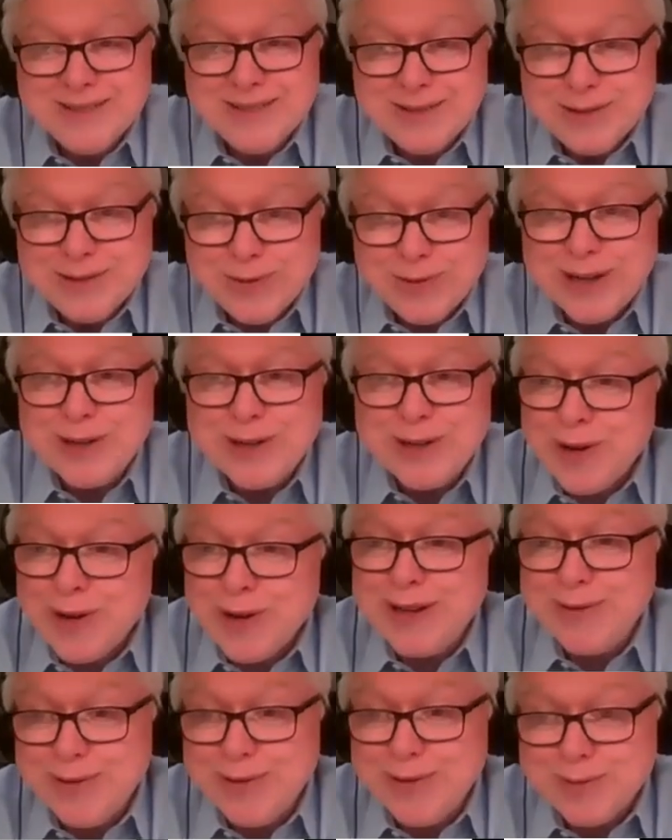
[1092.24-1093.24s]

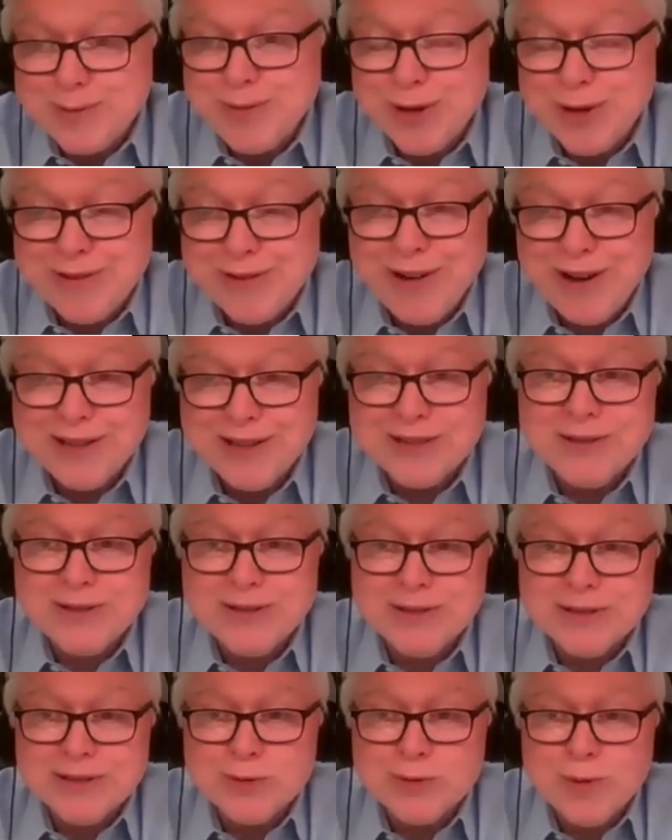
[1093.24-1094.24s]
2020 was pretty
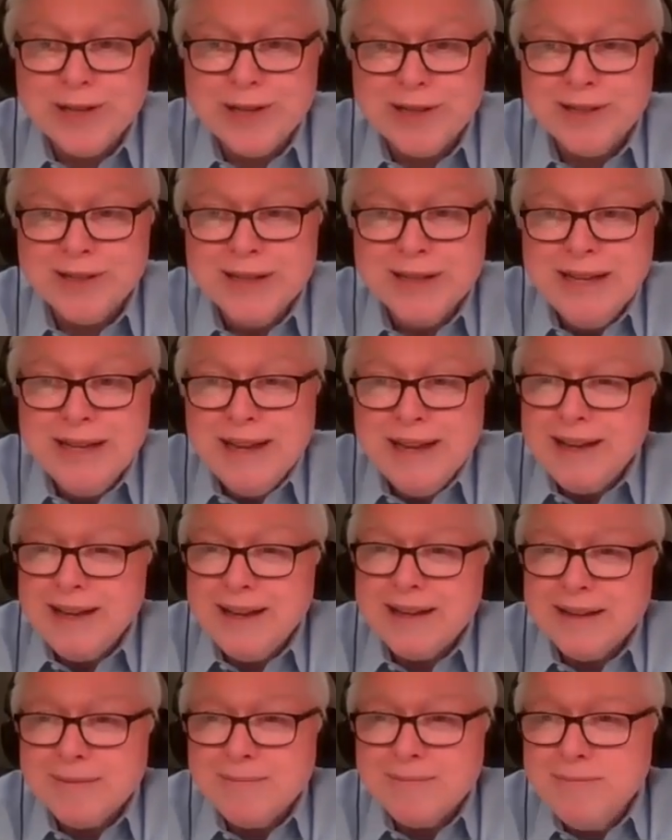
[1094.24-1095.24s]
volatile as well.
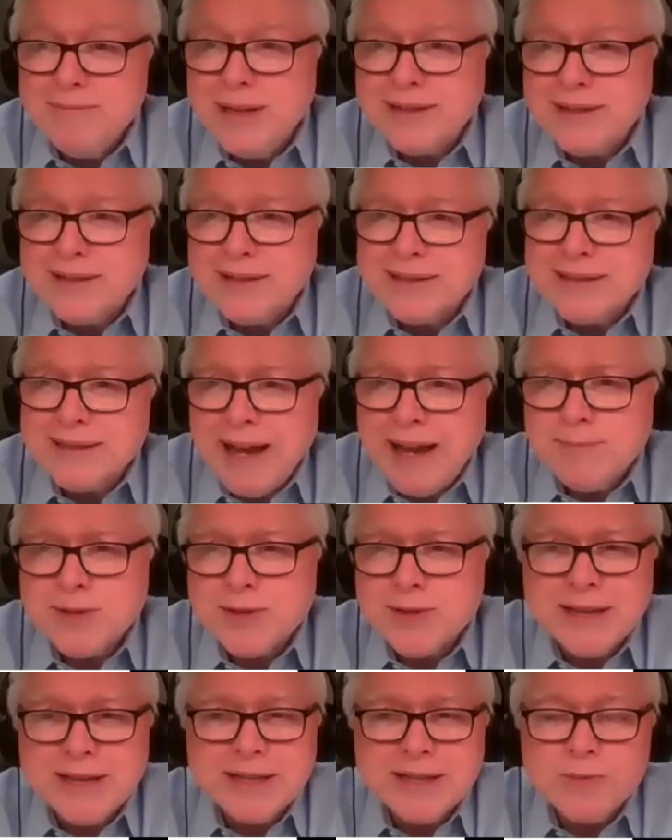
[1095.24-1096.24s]
But the types
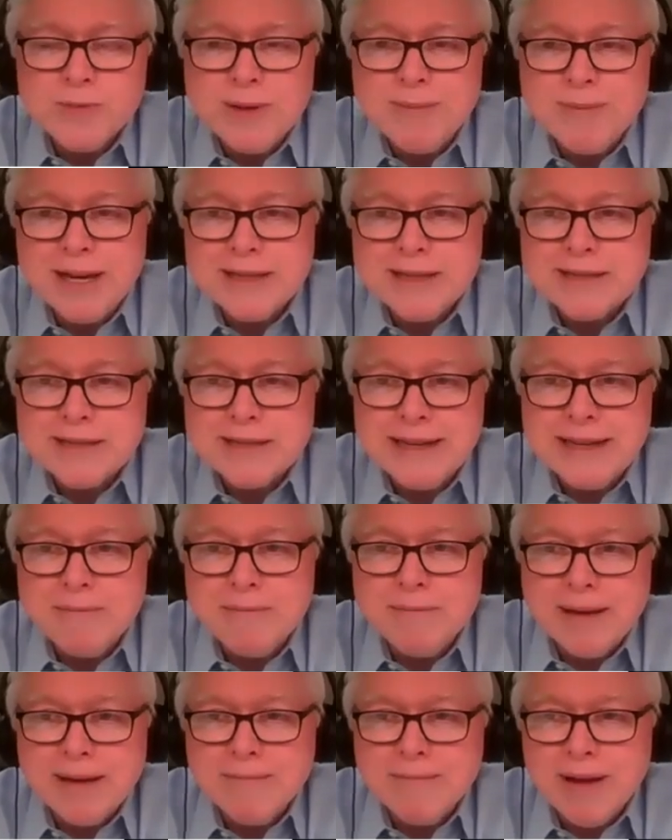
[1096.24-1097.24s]
of things we may see
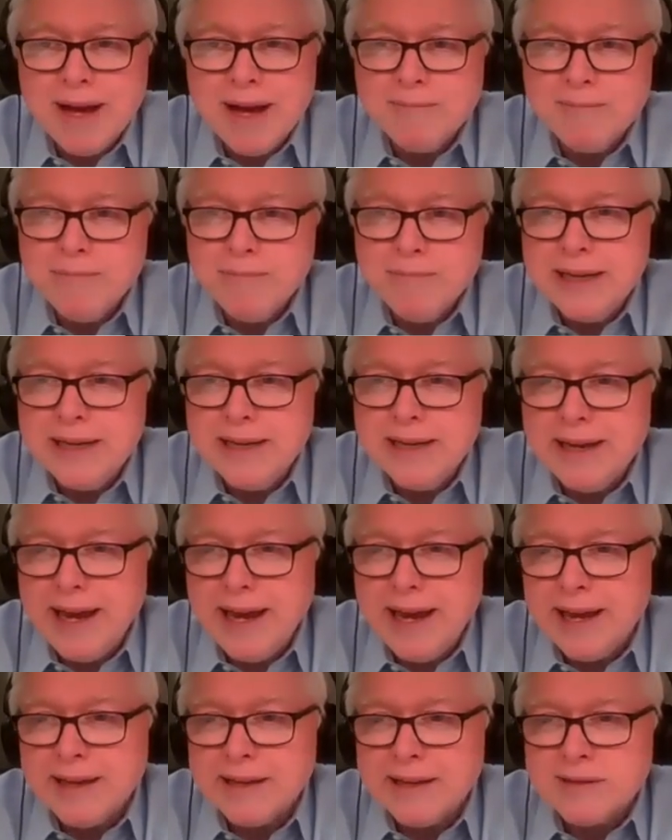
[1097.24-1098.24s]
may not be
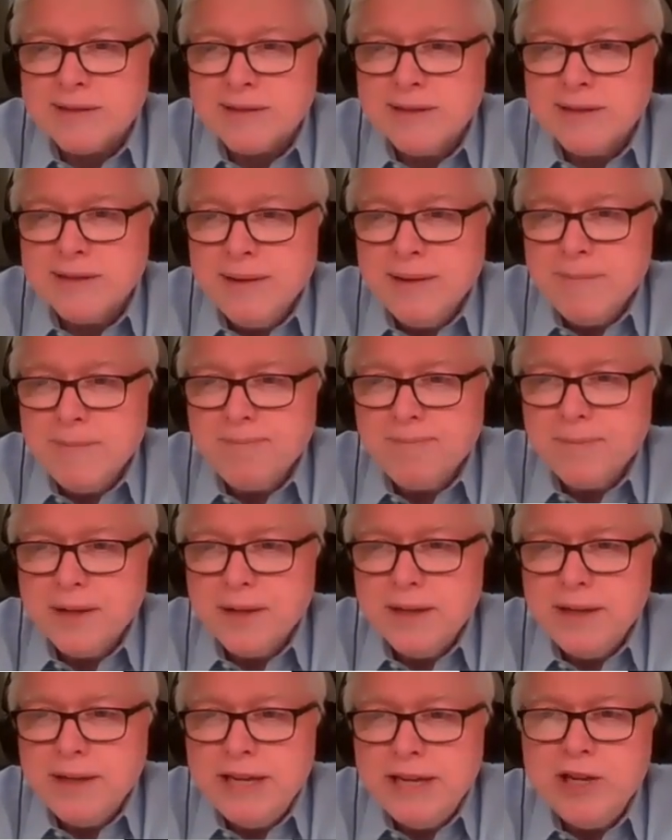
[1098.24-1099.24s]
as
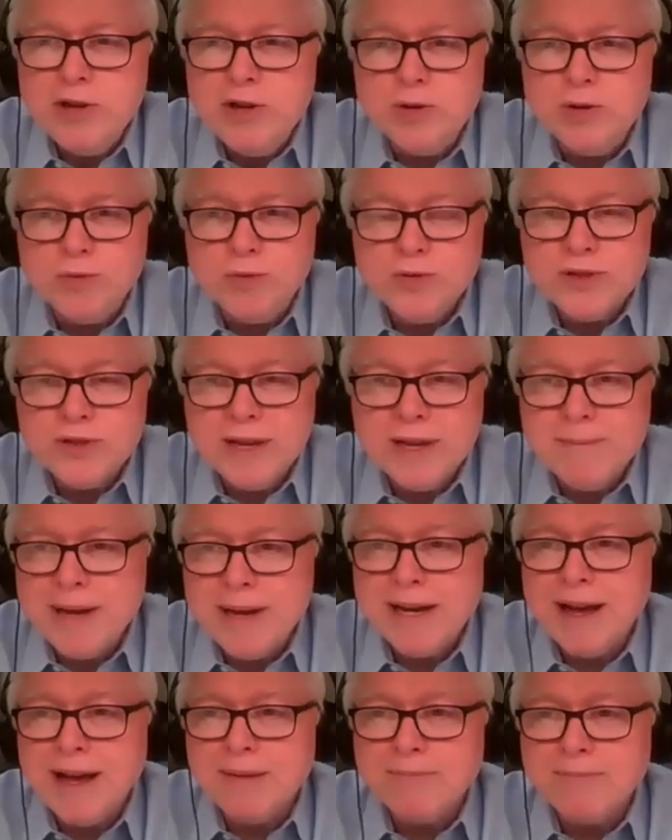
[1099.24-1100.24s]
huge. They may
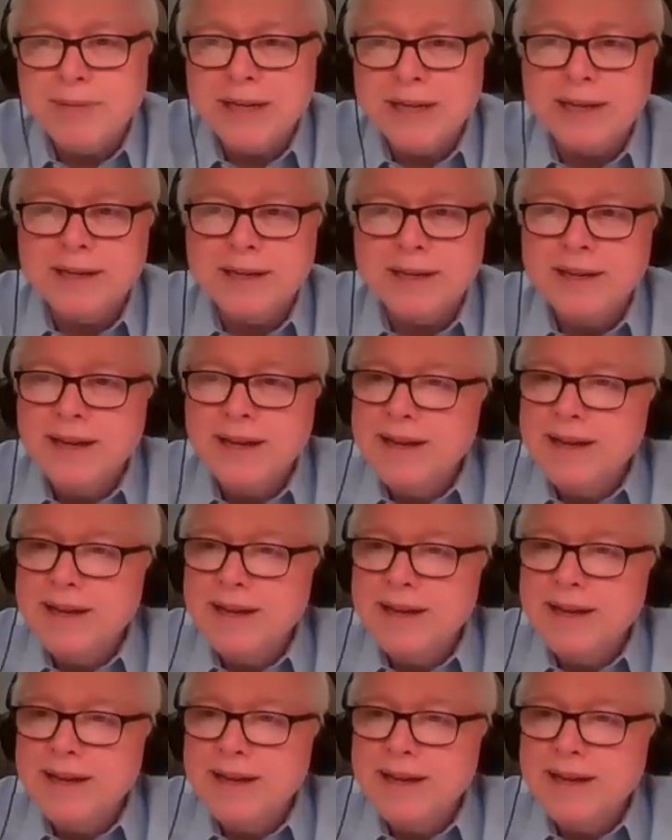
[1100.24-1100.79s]
not be